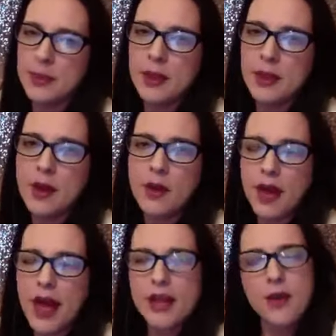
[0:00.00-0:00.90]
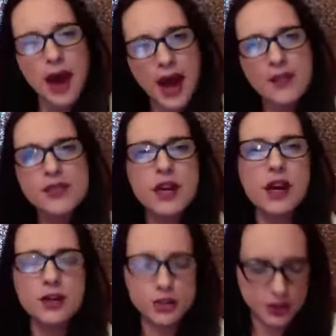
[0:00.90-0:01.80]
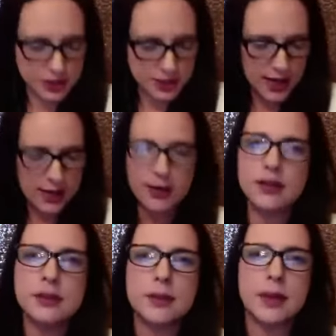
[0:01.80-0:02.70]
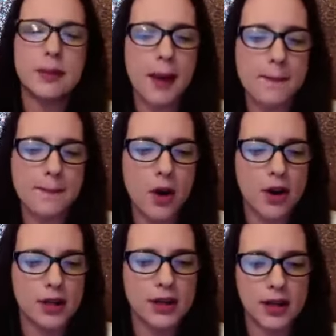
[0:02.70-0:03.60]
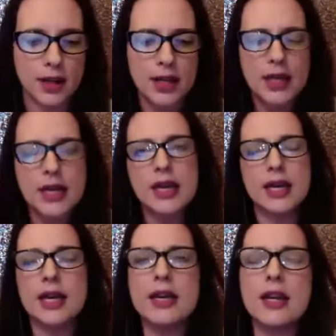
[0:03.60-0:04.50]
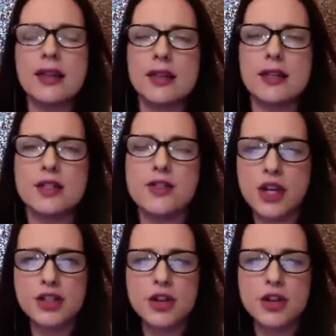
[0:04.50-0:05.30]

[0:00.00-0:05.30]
Okay, you have to understand a little bit about marketing in this restaurant